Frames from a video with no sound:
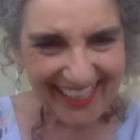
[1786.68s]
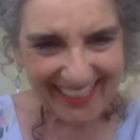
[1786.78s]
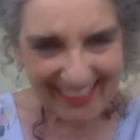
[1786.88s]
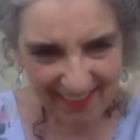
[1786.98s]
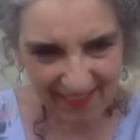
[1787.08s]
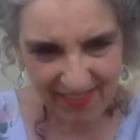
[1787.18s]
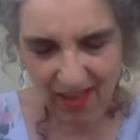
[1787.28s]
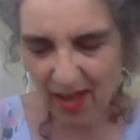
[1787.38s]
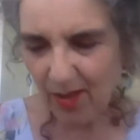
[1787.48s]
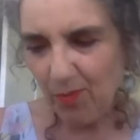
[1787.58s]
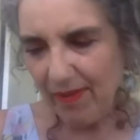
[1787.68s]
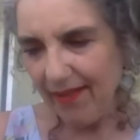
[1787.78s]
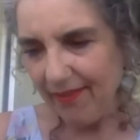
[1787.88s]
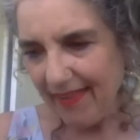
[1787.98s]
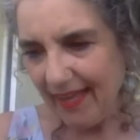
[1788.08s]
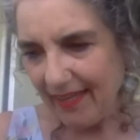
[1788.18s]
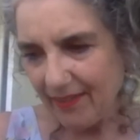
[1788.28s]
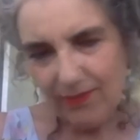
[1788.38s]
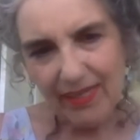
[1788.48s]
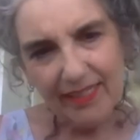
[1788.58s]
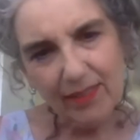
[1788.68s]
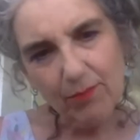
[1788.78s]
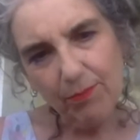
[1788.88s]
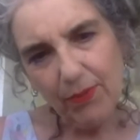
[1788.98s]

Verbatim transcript: And I thought about that in writing